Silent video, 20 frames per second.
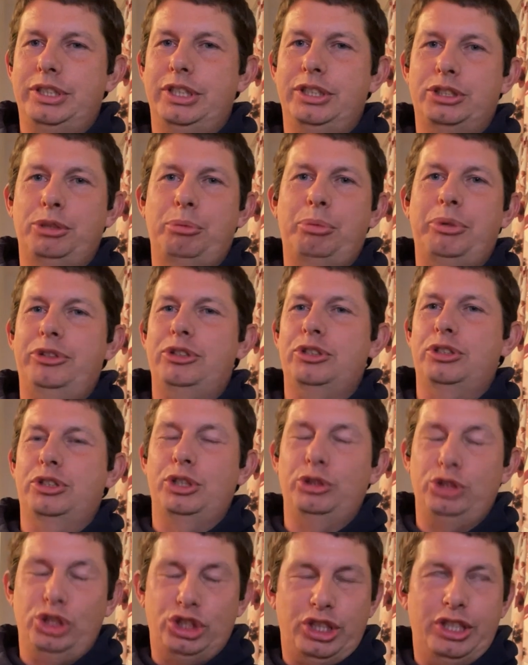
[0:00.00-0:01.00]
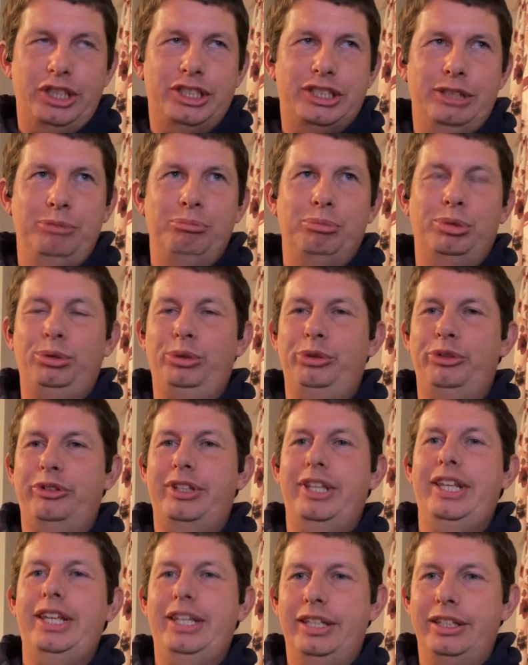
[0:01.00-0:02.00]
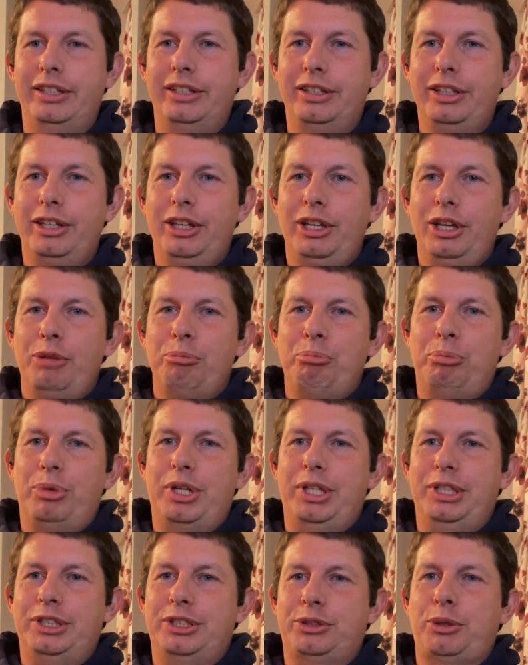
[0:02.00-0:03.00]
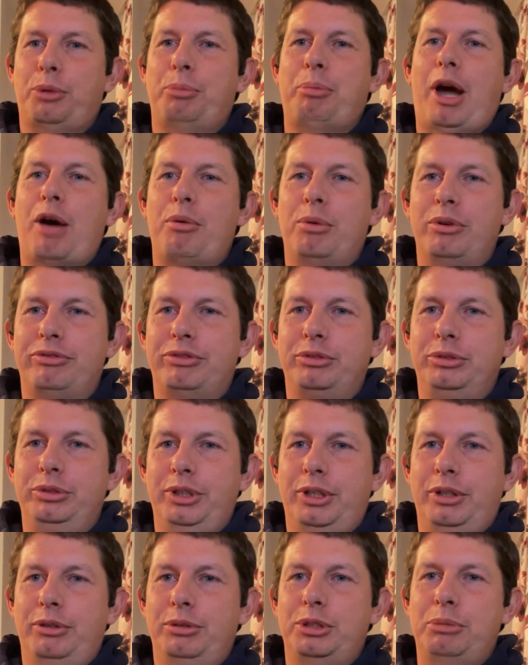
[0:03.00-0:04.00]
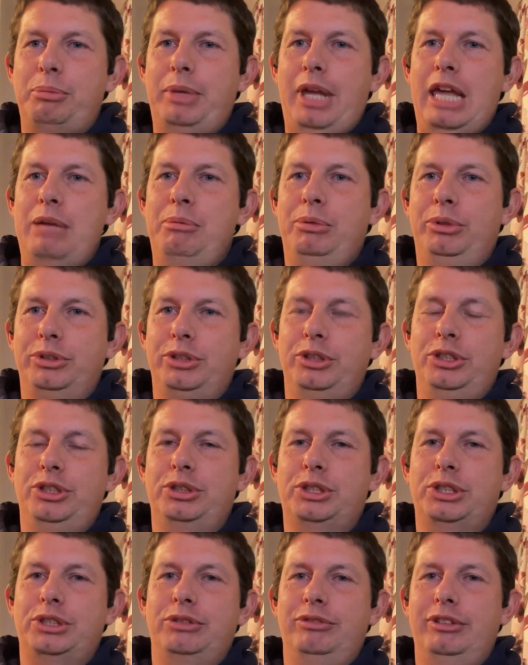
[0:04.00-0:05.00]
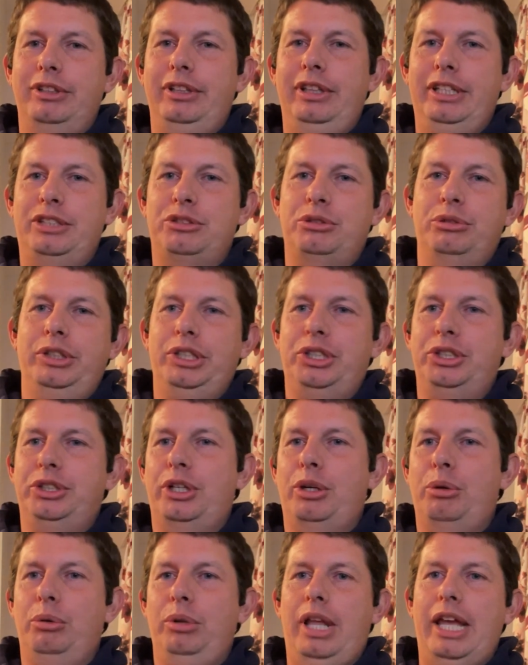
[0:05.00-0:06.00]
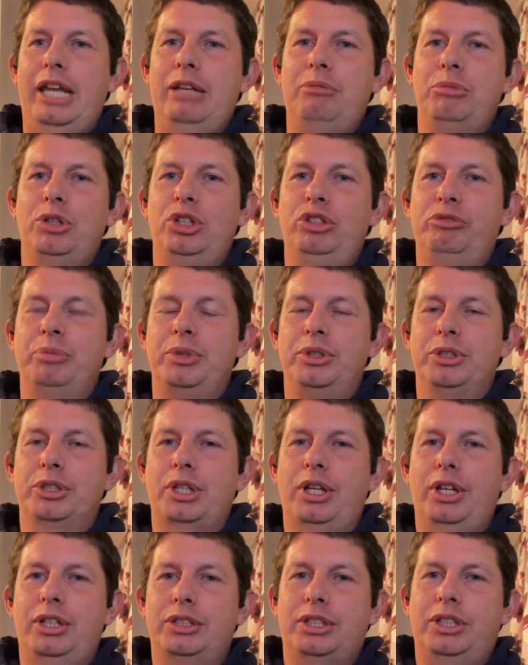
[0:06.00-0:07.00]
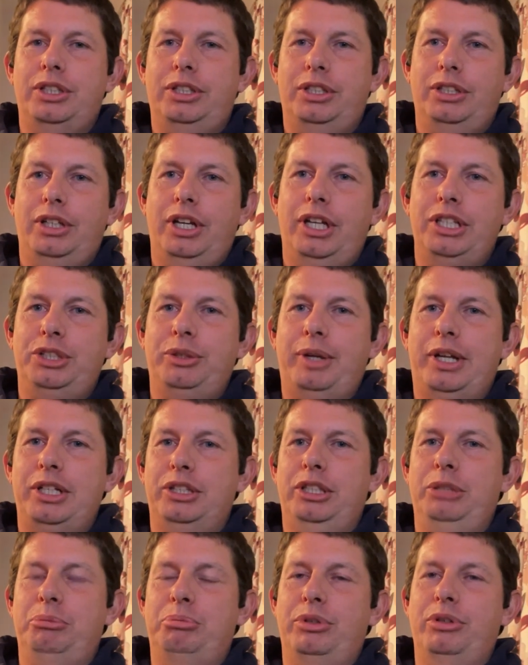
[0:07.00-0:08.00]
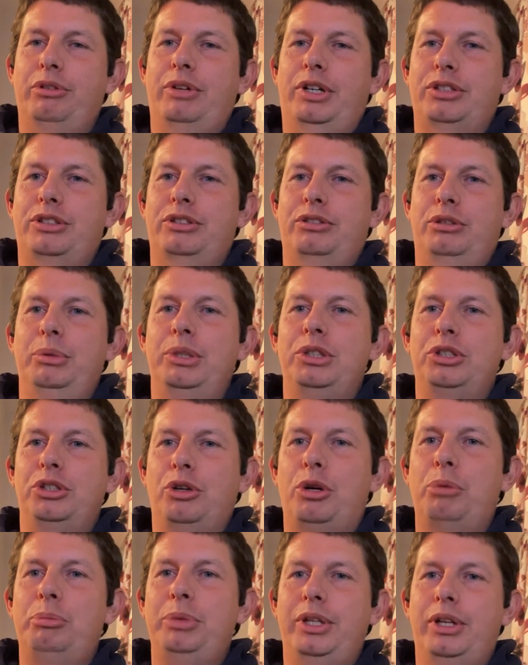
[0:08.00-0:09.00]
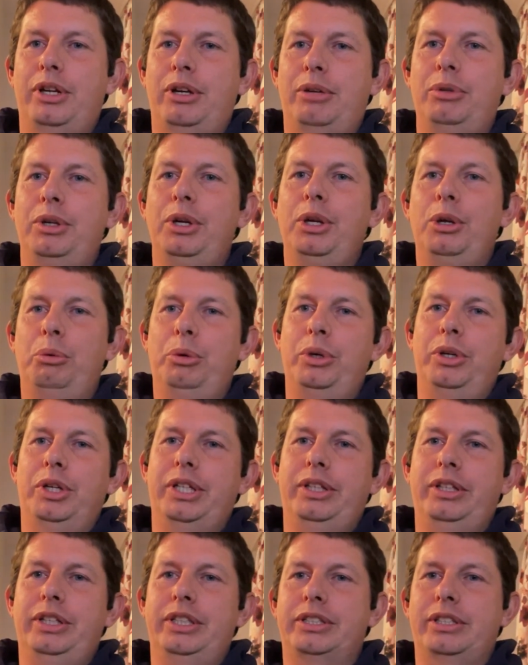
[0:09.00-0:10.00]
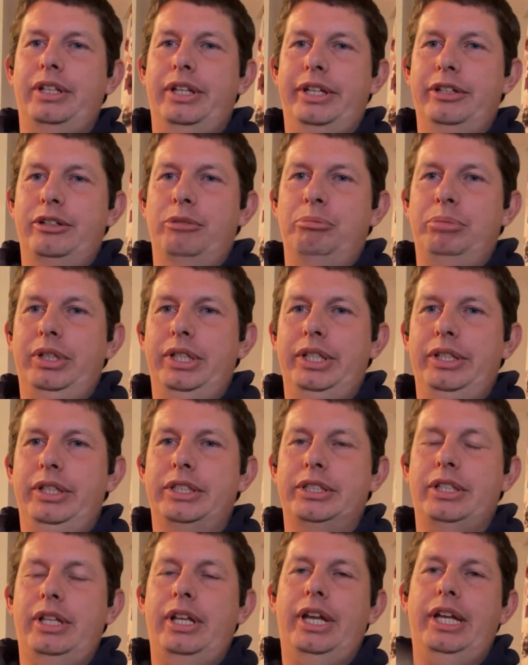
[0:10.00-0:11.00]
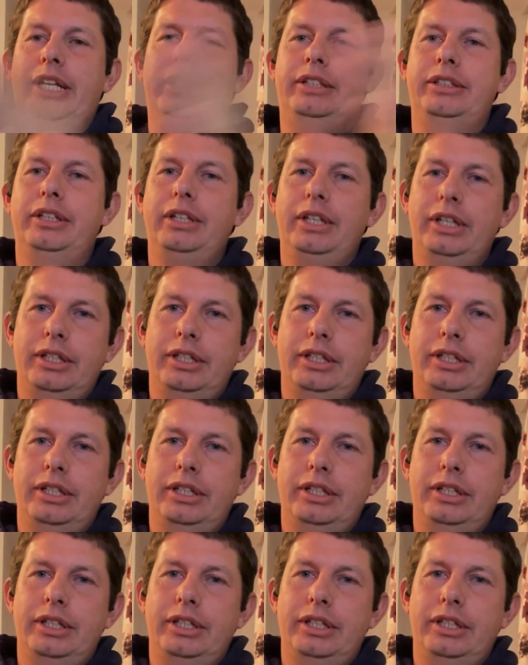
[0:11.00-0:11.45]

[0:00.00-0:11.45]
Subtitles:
It's such a simple thing, but it's so powerful, to be able to just literally show lane movements as you actually progress through a job, work in this lane, complete this lane,